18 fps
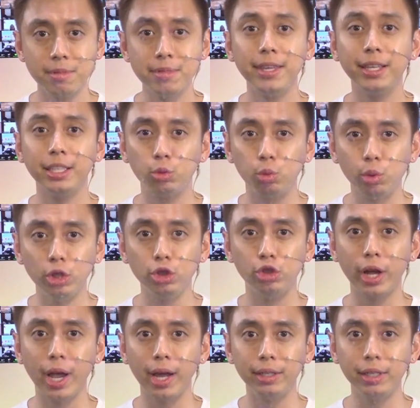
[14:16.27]
This is
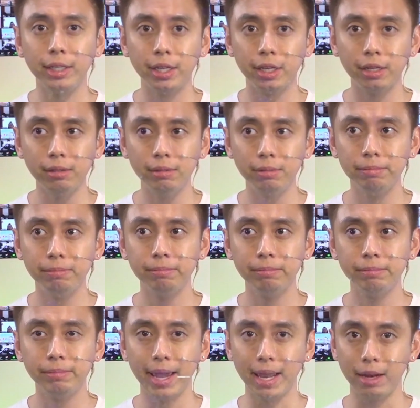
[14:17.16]
Windriani here,
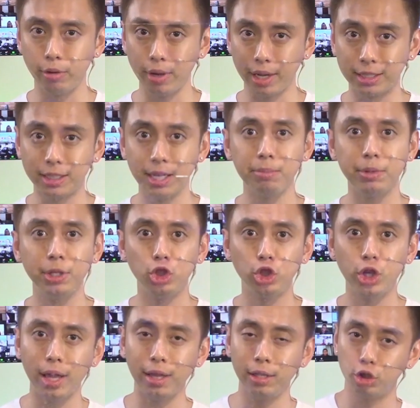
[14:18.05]
and if you accept this
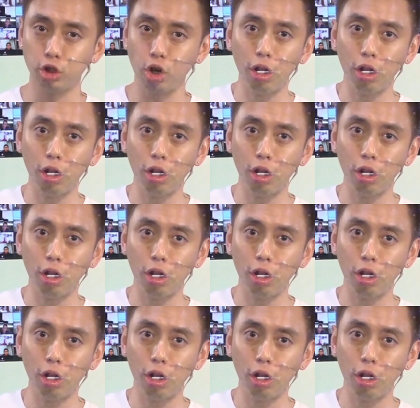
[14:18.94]
challenge,